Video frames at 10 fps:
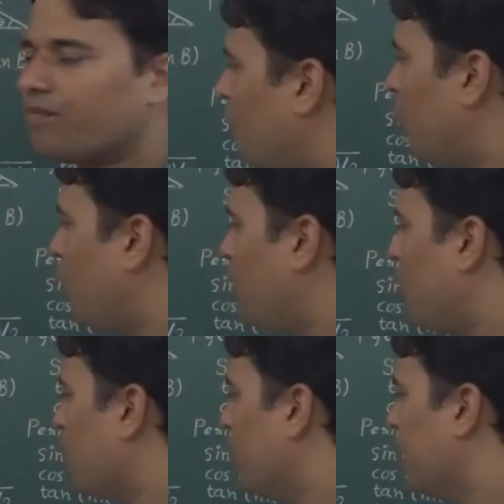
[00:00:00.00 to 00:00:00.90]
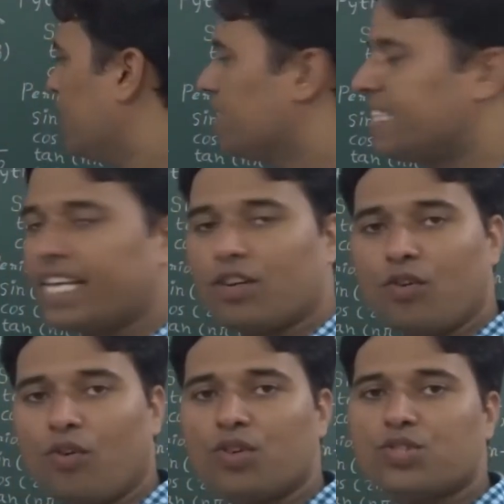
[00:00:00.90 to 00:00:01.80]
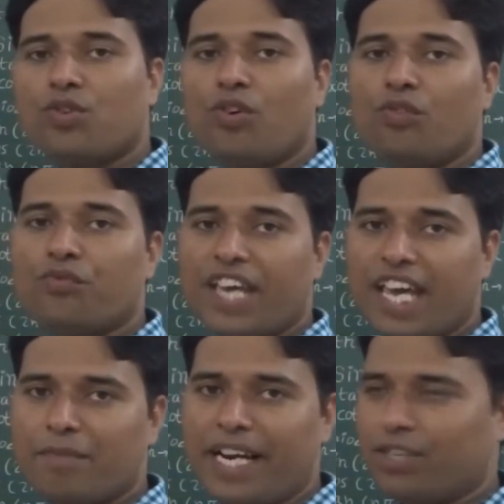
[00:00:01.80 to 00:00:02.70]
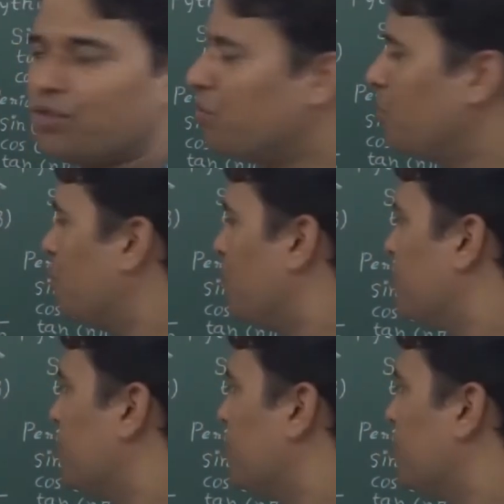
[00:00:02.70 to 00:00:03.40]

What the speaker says: For the cos of a by 2,